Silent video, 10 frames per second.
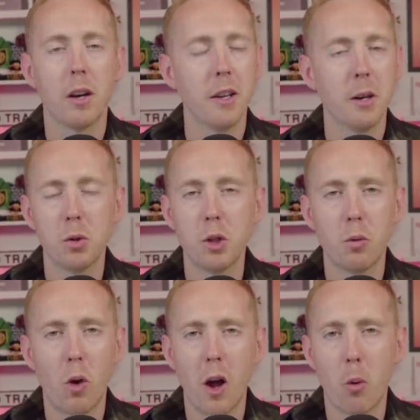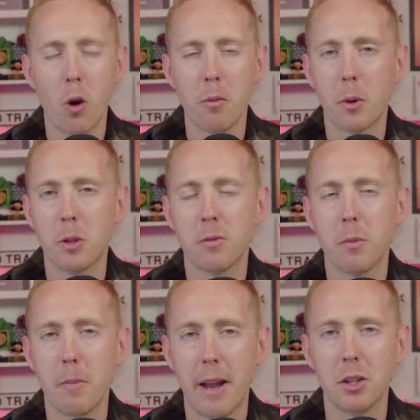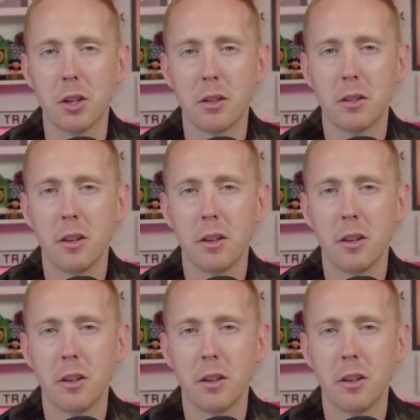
He wasn't the right appointment because of a manager.